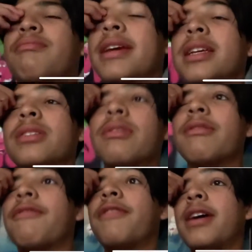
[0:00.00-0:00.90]
Break is
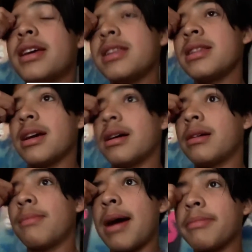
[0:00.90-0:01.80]
going fine.
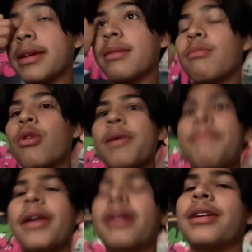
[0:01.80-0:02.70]
Um, I'm getting more
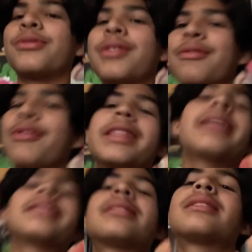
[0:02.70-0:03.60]
better at doing
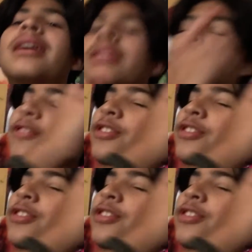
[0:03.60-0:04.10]
wheelies. That's for